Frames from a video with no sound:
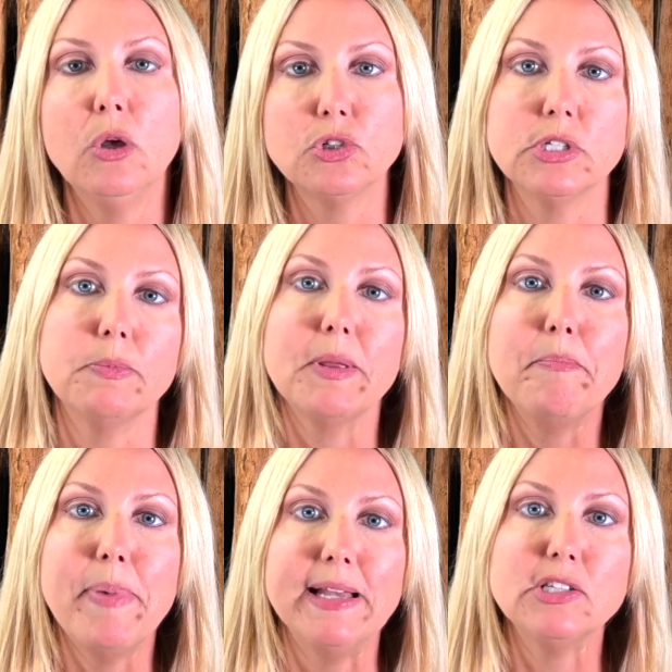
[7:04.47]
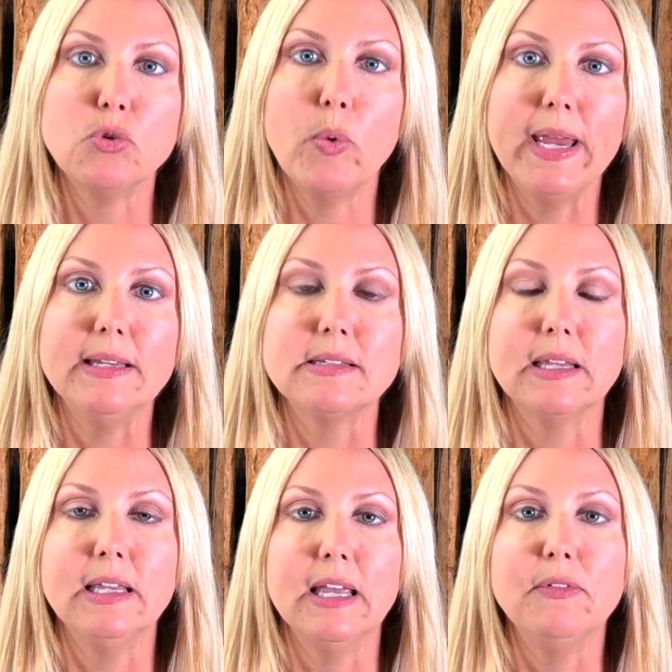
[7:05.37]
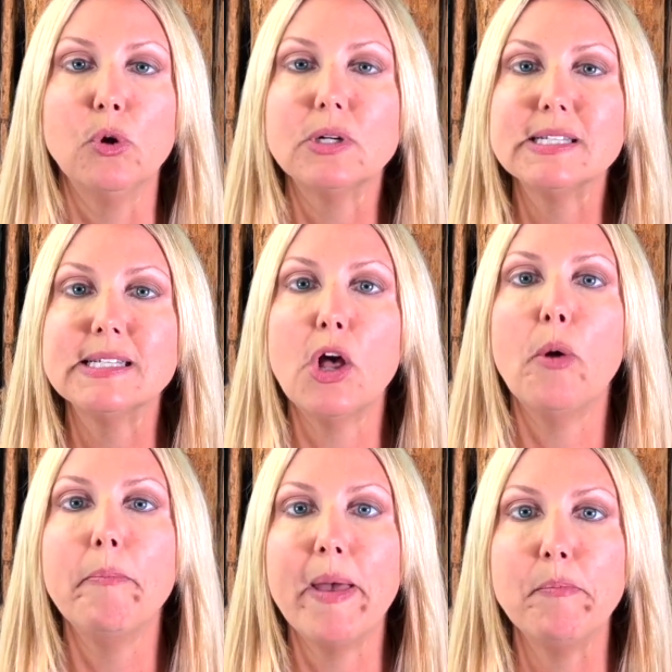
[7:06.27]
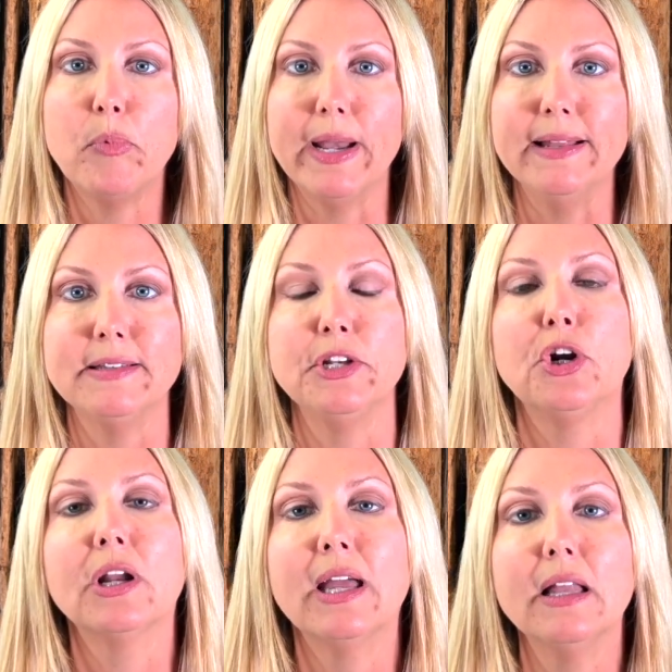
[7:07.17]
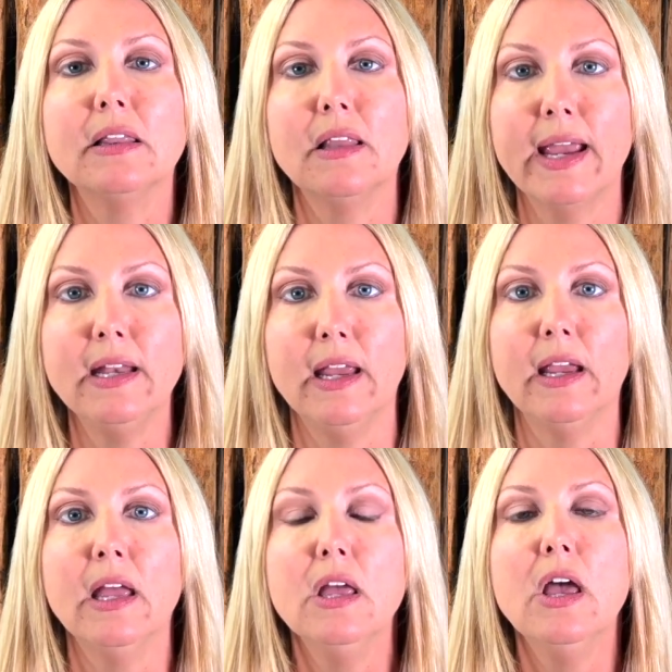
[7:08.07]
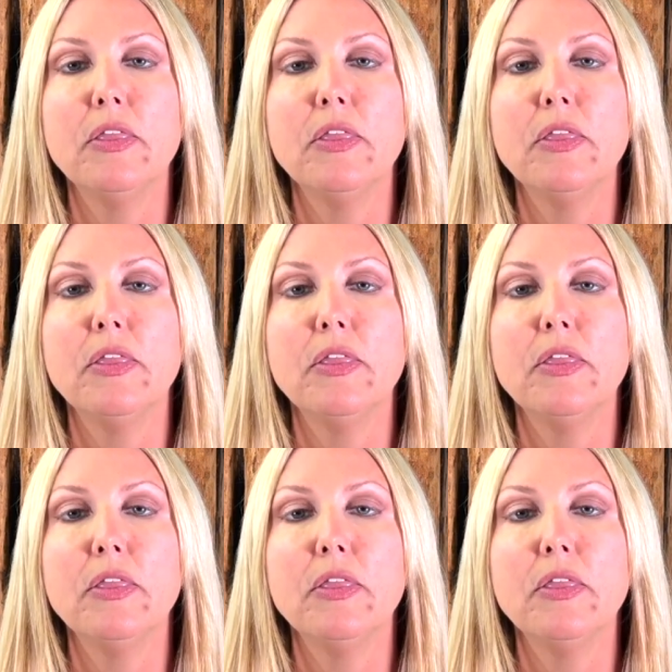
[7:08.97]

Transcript: Those are some of the best ways to give your cell membranes and your gut lining